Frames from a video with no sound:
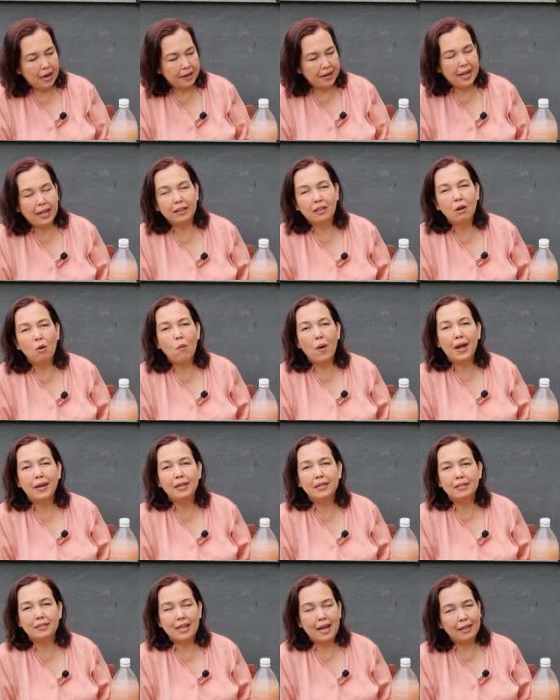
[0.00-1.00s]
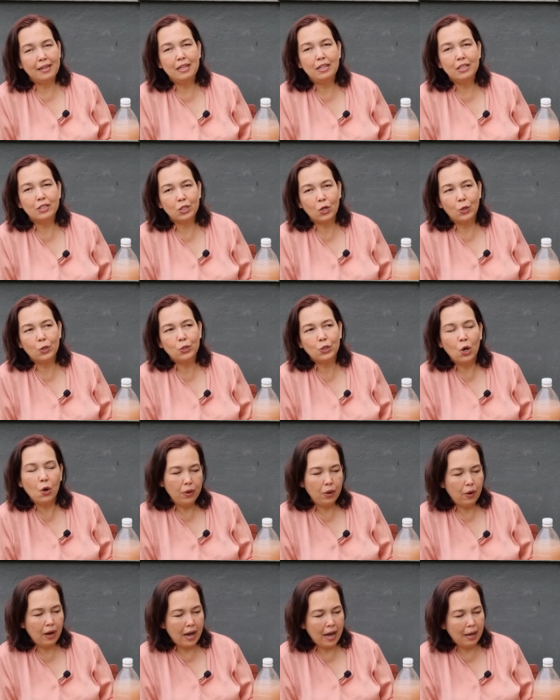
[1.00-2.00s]
another one is that it also
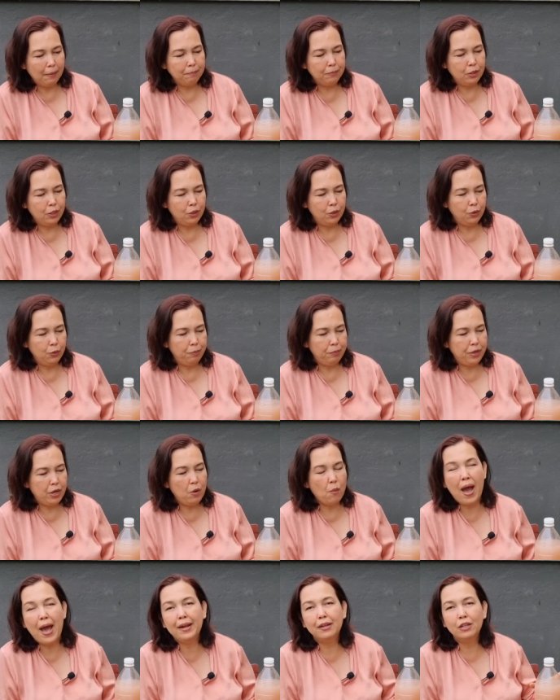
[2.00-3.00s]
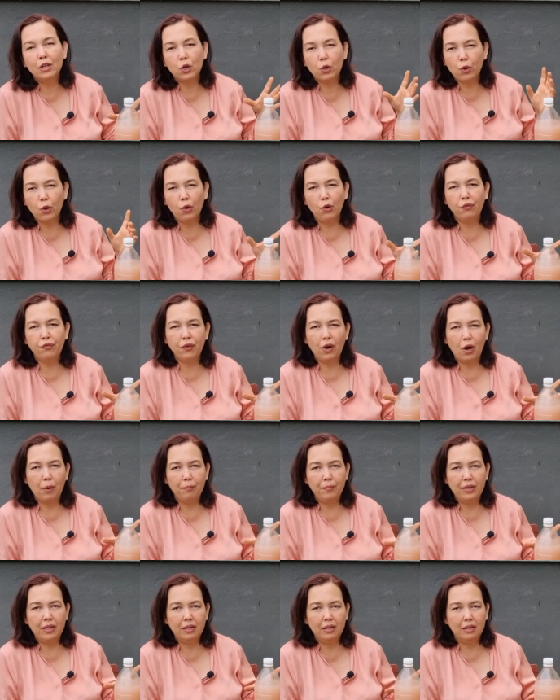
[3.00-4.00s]
will help to prevent the growth
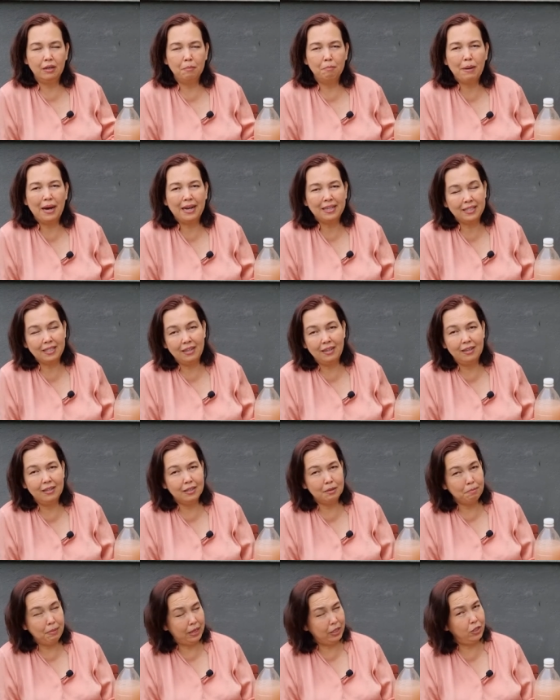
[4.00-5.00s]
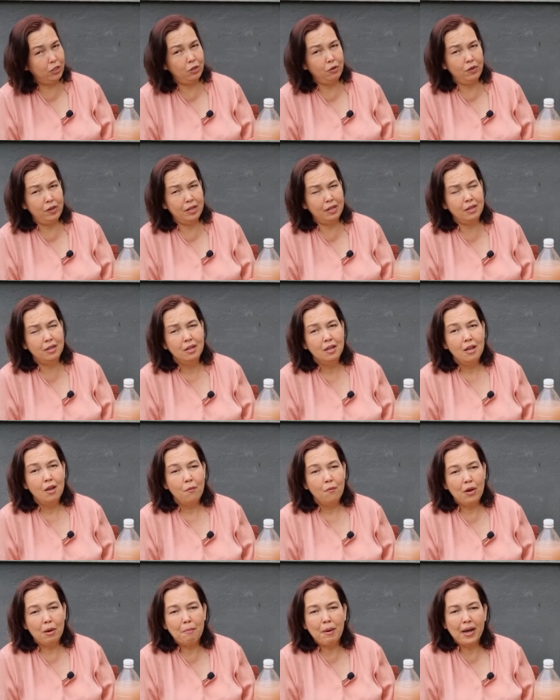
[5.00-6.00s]
of the bacillus bacteria,
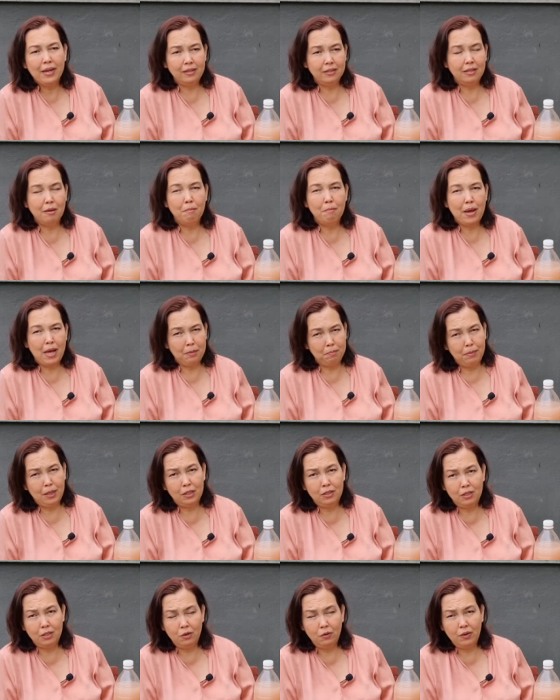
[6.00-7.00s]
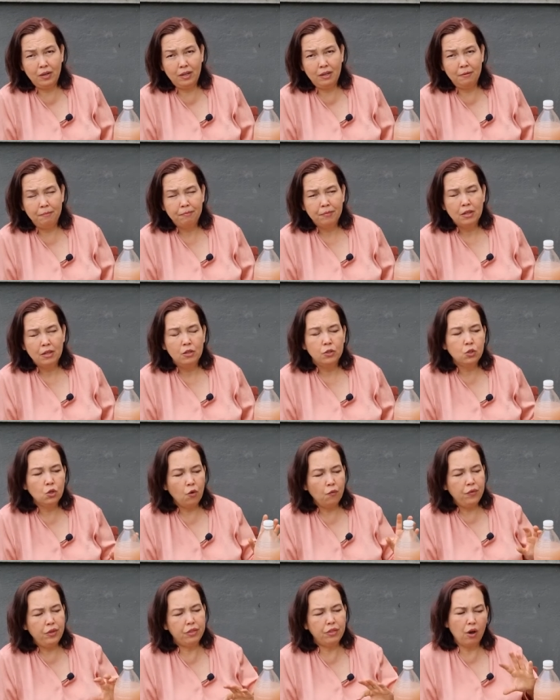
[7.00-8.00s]
whereby it's a bad bacteria.
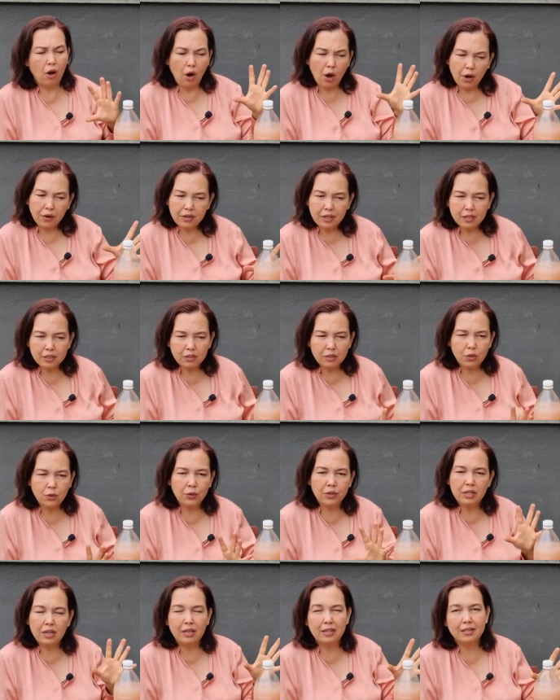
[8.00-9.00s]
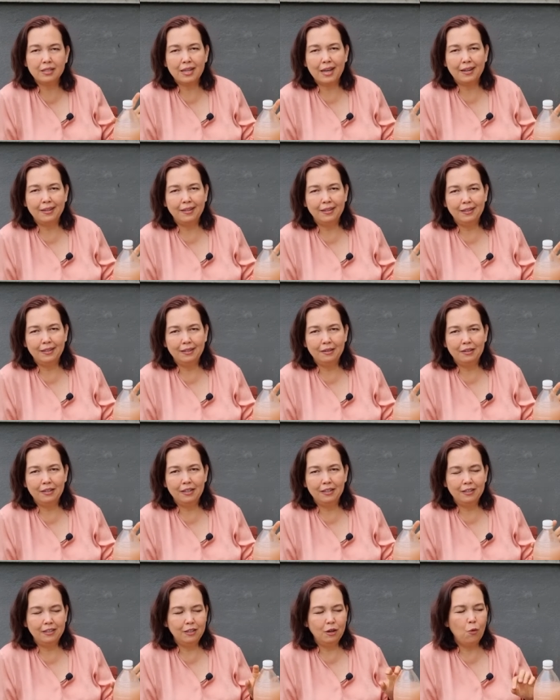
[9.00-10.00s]
So with all this goodness and the,
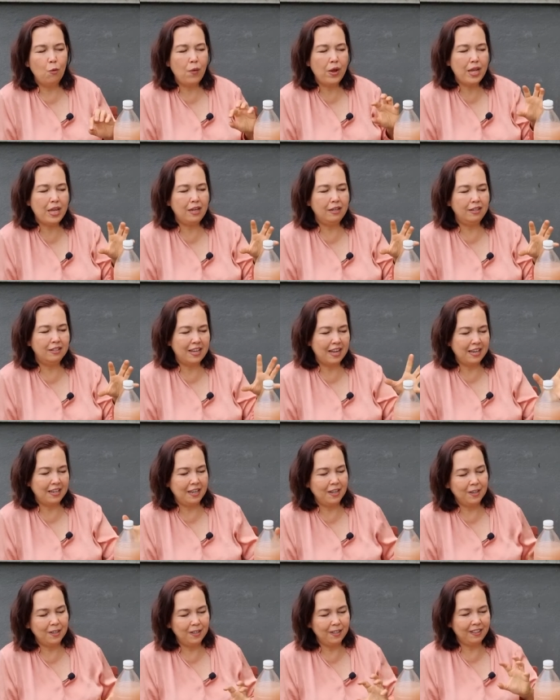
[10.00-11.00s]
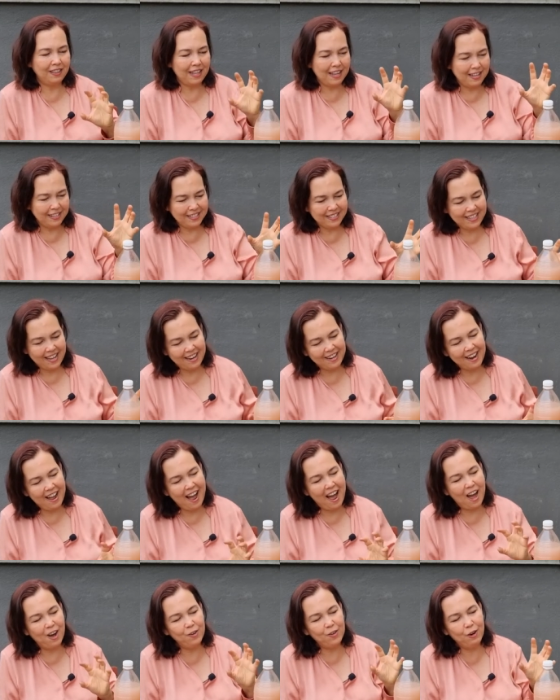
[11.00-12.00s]
the, the way the technical things that
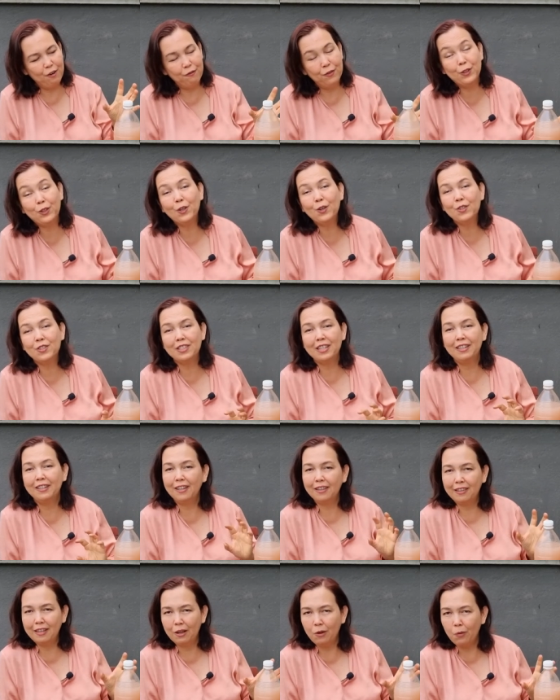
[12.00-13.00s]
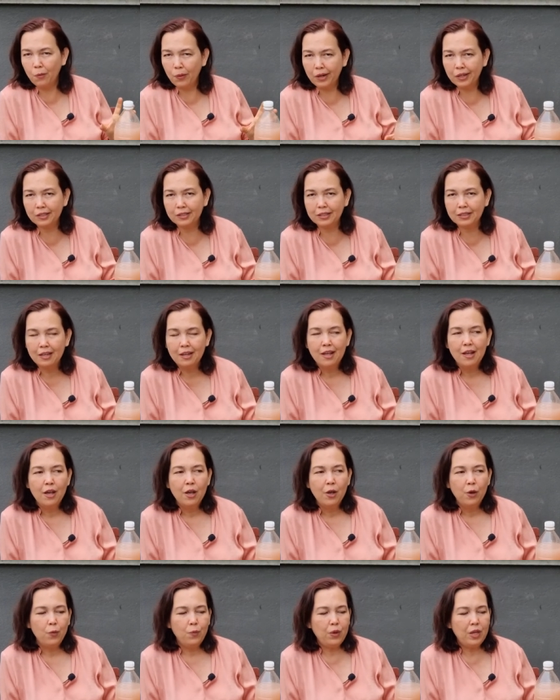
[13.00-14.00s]
how the photosynthetic works,
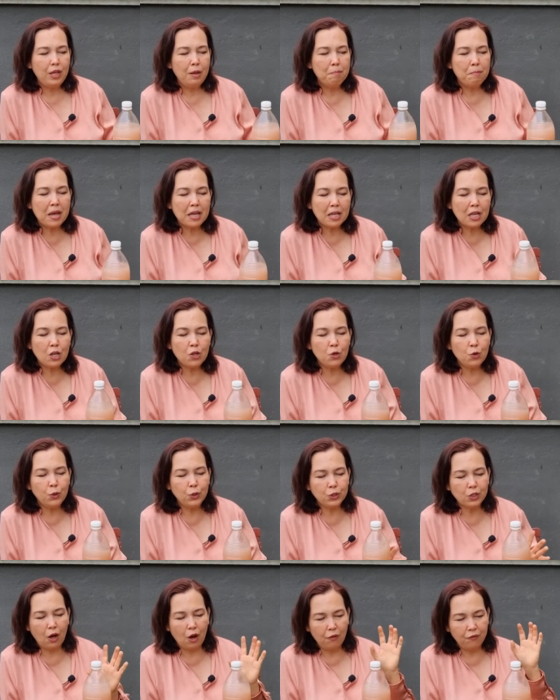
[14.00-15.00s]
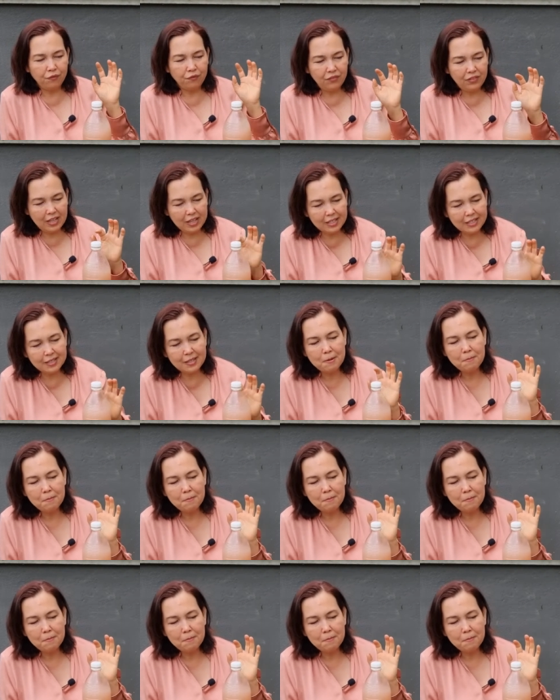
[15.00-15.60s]
we making use of this